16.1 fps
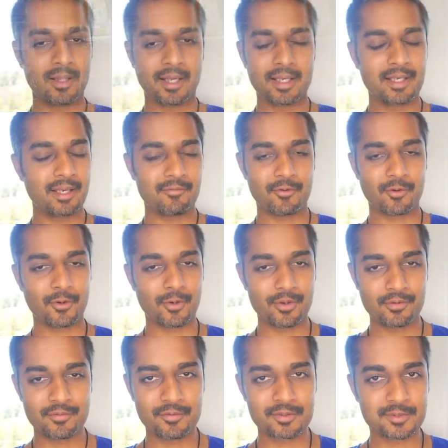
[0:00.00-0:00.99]
I had never heard
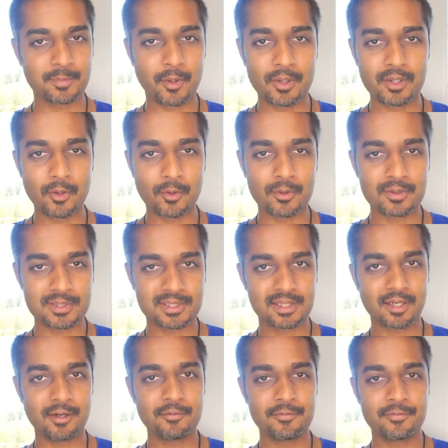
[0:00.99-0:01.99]
of. It was probably local
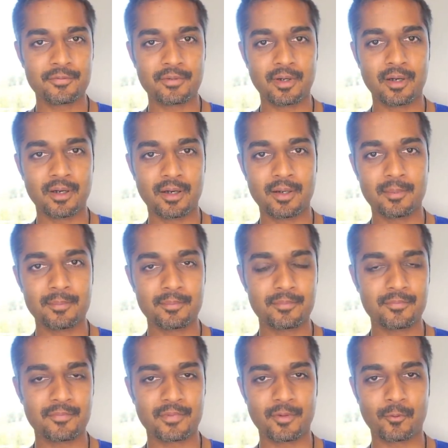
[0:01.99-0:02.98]
stuff,
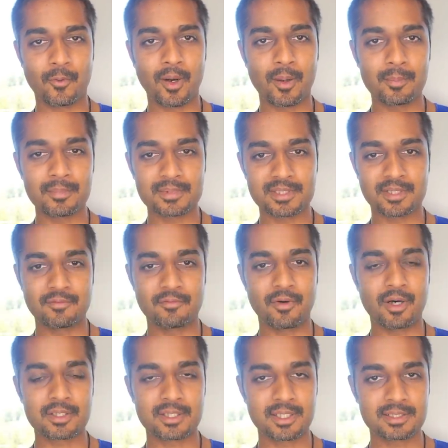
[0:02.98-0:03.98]
um, the rums and the
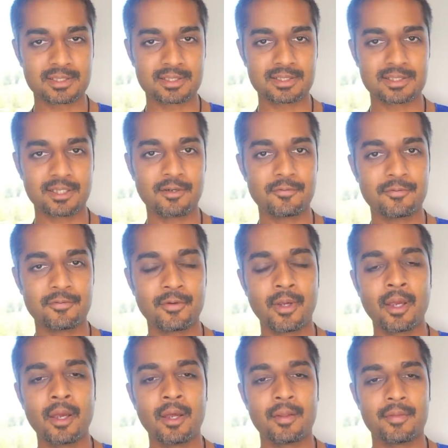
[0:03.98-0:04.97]
vodkas and stuff.
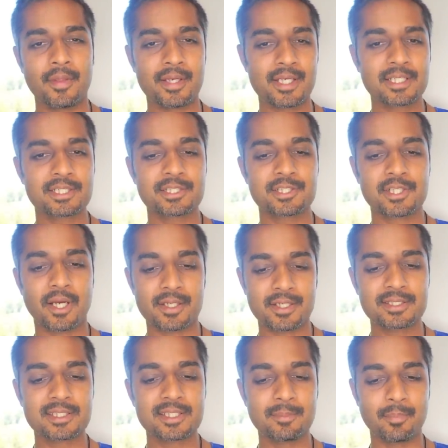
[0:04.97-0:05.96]
They did I
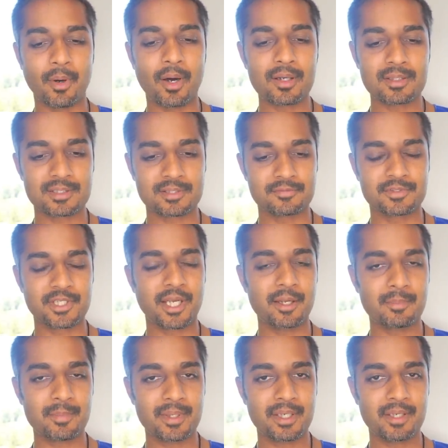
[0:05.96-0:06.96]
did see bottles of J
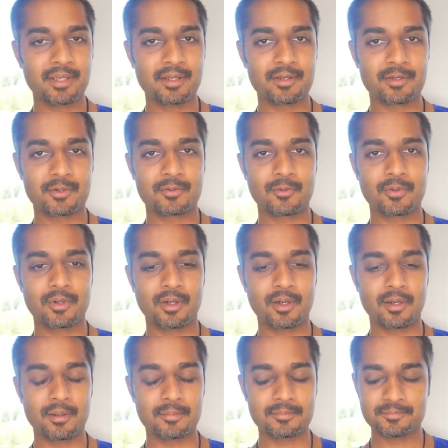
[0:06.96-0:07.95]
and B and
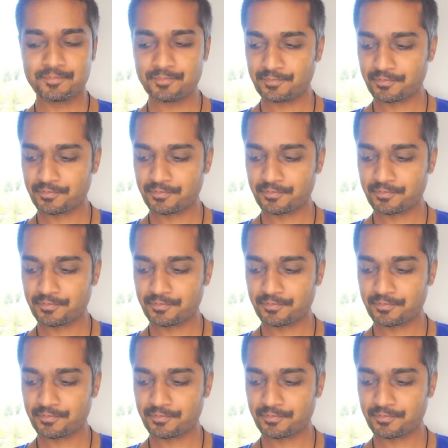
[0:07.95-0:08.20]
um,